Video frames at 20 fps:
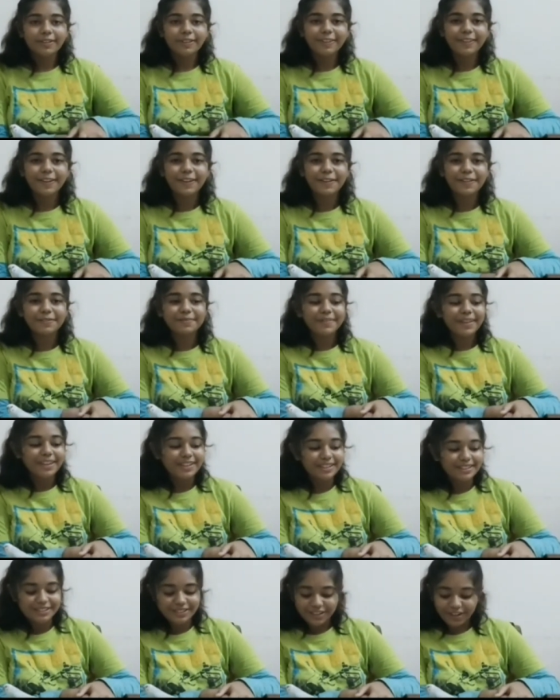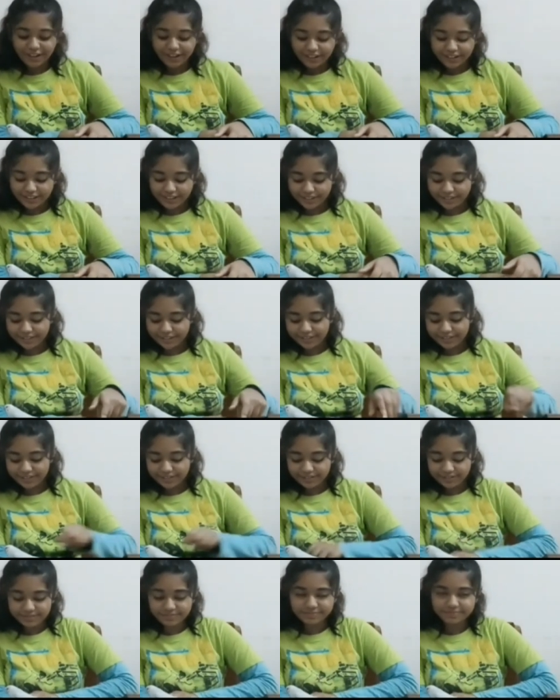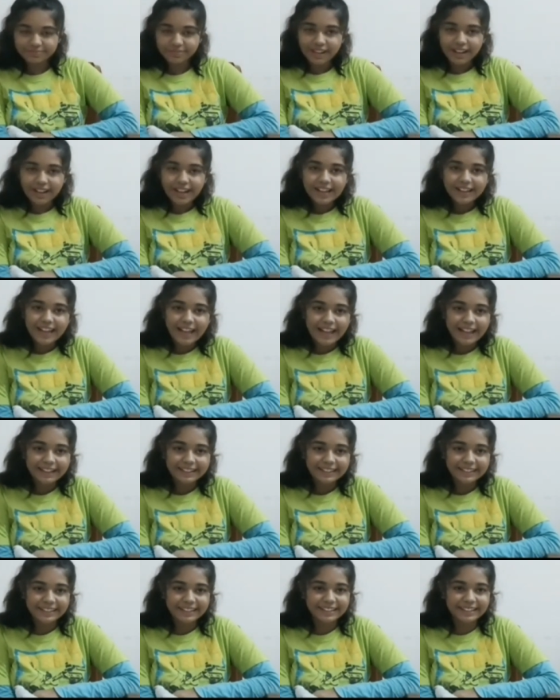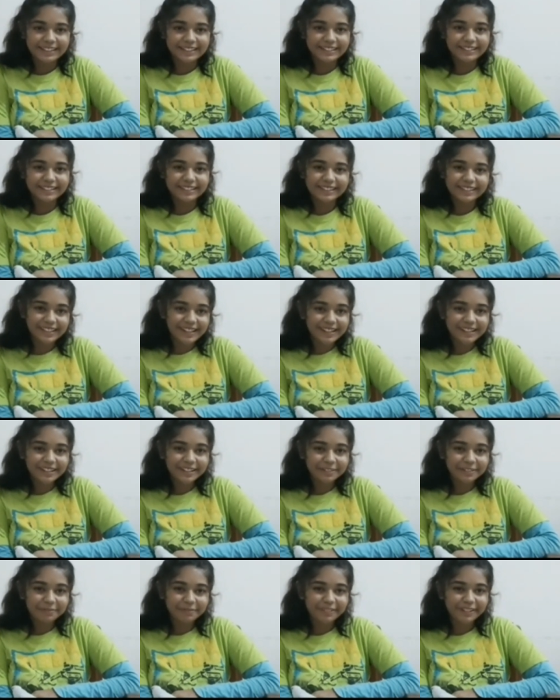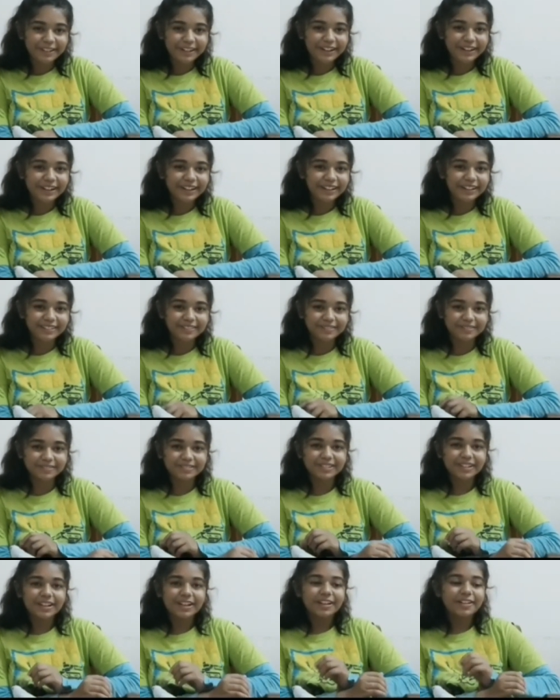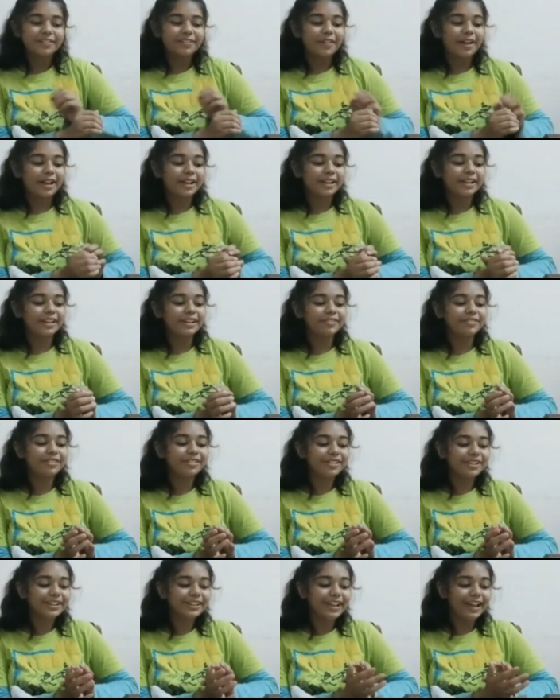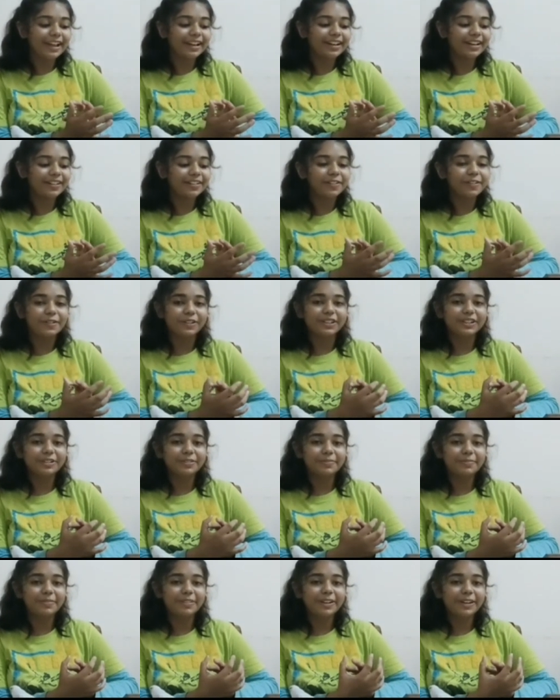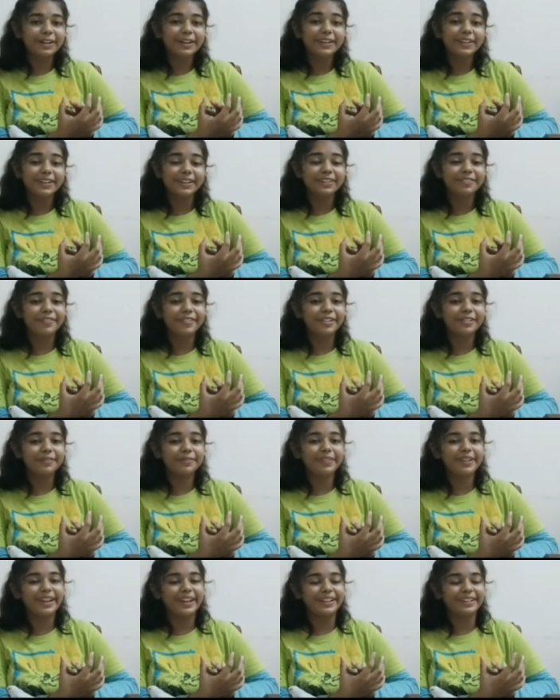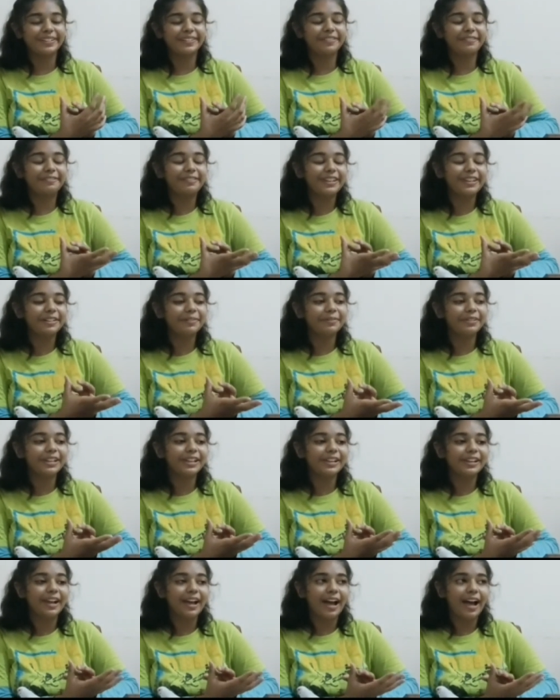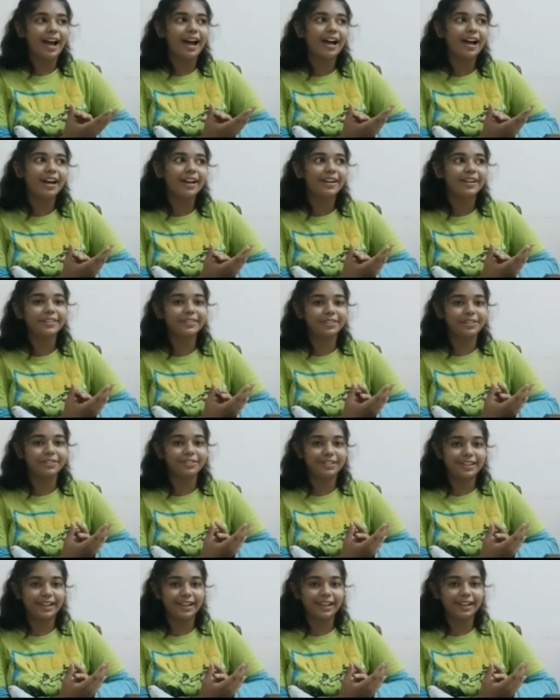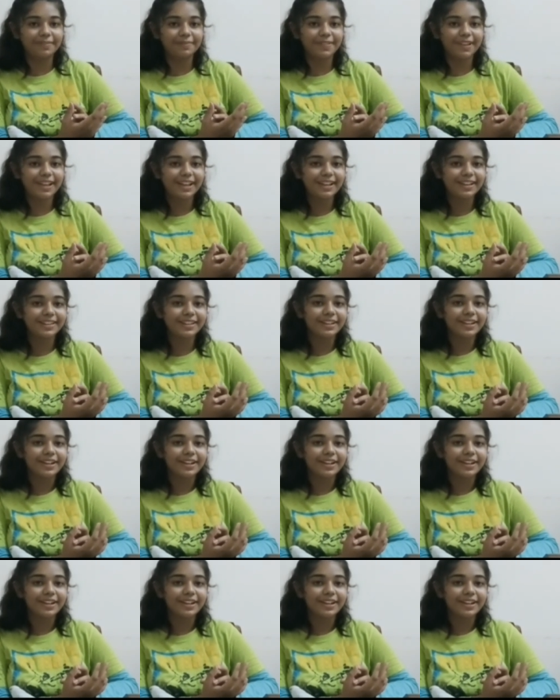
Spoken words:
So make sure to get a younger bird. Well, if you'll get an older bird, it will be extremely hard to tame it,